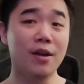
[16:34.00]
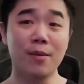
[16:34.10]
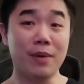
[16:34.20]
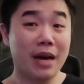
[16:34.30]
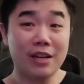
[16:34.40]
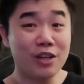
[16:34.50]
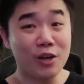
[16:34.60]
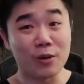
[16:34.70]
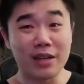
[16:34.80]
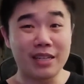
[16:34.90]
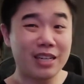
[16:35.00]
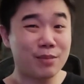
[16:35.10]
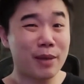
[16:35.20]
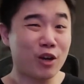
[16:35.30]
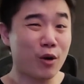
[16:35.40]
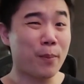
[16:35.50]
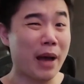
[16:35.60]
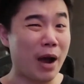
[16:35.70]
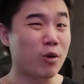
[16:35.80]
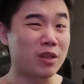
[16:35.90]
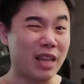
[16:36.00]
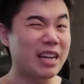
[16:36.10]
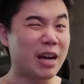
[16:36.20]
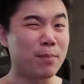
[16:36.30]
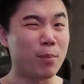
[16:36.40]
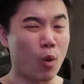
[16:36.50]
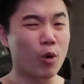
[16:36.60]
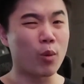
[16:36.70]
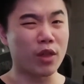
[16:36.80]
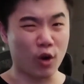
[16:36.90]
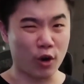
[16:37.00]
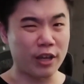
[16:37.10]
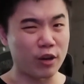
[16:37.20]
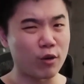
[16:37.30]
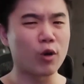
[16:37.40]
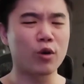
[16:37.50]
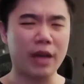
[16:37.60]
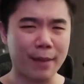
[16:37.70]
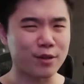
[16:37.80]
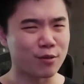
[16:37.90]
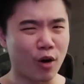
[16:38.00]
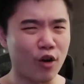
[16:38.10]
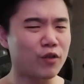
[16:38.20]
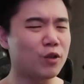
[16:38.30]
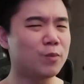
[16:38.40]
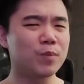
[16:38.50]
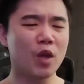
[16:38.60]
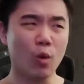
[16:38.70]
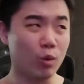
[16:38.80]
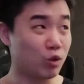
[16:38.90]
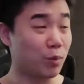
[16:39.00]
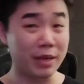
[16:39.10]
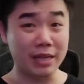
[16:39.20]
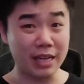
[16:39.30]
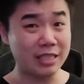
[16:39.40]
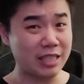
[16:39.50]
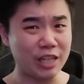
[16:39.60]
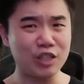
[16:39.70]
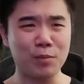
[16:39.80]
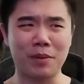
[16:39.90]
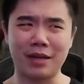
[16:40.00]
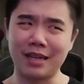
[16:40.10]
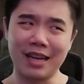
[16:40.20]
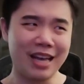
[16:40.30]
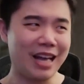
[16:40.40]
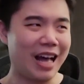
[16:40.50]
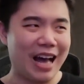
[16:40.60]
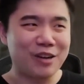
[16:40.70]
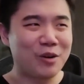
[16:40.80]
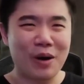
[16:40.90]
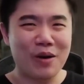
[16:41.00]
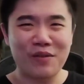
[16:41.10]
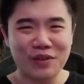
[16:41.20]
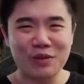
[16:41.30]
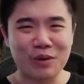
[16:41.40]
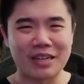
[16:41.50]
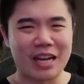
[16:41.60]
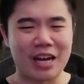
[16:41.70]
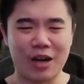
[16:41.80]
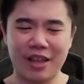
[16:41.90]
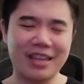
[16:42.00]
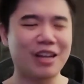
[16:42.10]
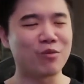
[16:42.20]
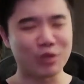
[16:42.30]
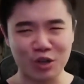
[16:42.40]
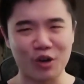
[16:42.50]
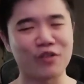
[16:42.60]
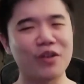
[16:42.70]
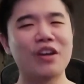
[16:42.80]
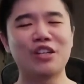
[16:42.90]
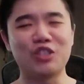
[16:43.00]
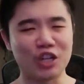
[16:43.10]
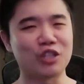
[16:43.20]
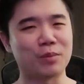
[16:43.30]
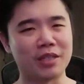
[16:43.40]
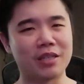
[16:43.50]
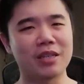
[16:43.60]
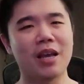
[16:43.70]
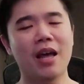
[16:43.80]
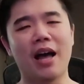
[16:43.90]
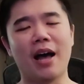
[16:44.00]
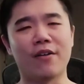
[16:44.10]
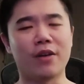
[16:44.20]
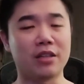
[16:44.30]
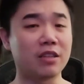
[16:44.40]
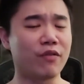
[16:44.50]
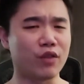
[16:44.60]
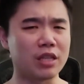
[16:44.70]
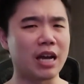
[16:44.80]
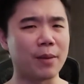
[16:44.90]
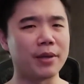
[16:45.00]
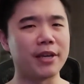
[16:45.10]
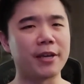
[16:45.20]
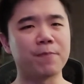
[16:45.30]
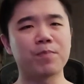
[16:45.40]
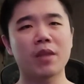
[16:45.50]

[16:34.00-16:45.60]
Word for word: But I don't know, it does make her power line up more with her hero, Captain Marvel, which would be a nice touch, but I don't know how I feel right now. I think I'll reserve judgment uh, for the time being.